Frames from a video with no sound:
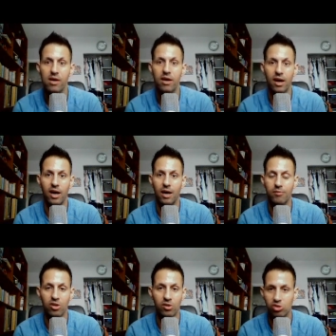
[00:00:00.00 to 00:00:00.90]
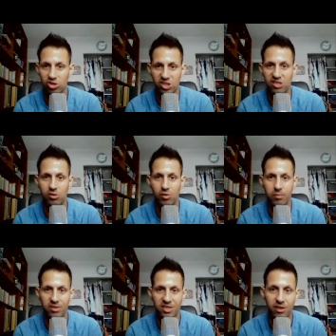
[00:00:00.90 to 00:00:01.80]
Jiu-jitsu in
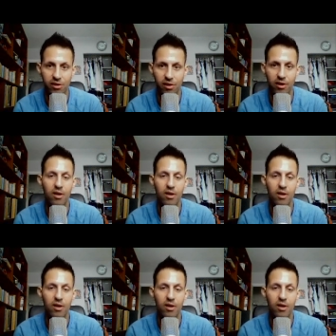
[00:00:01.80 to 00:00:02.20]
particular.